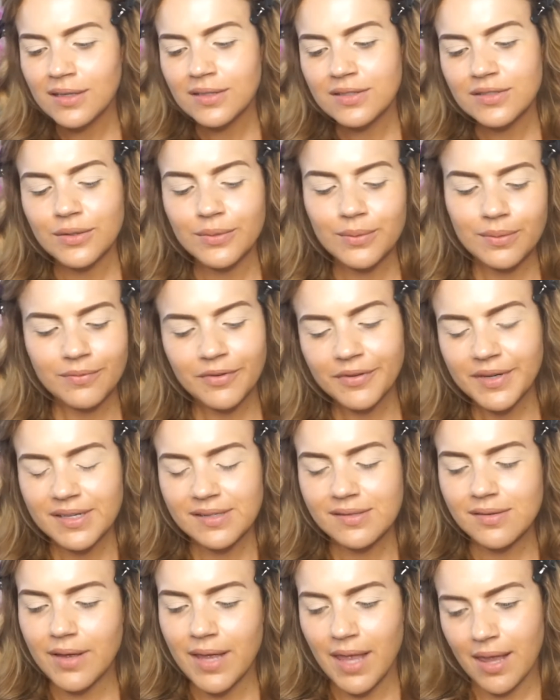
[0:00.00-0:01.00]
So I'm very
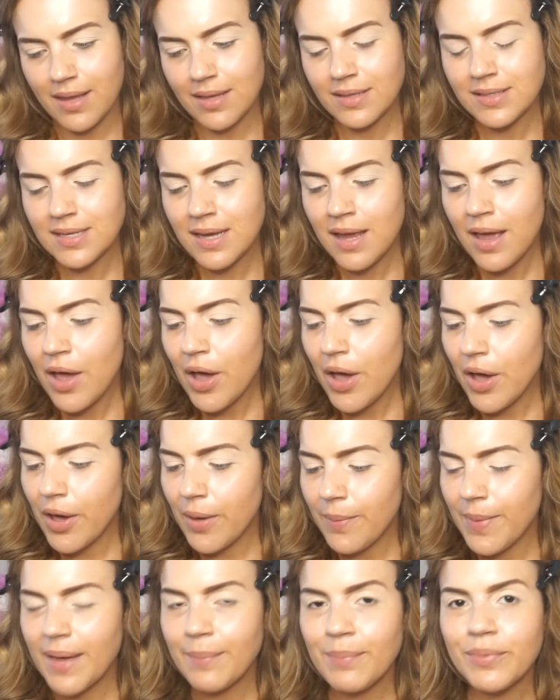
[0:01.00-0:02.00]
excited,
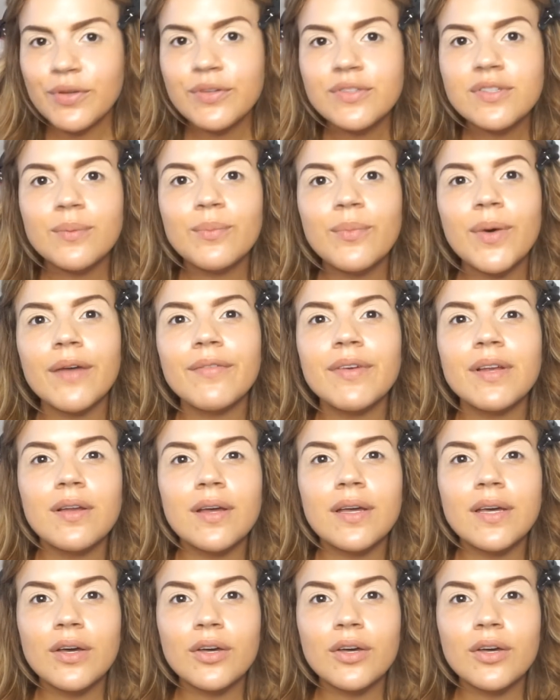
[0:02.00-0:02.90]
and because I'm wearing like